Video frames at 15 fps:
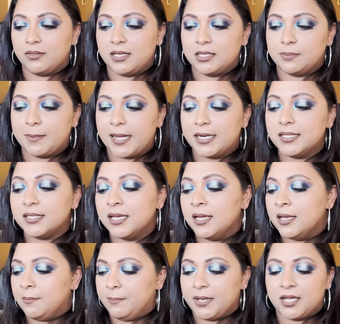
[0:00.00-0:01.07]
these palettes
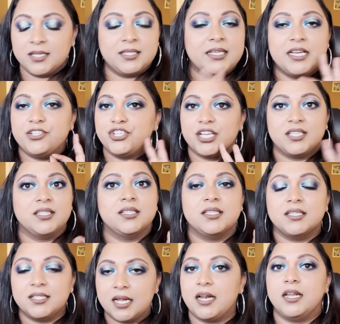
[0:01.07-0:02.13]
because they're
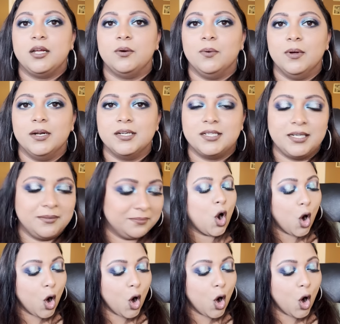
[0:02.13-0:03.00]
just stunning quality.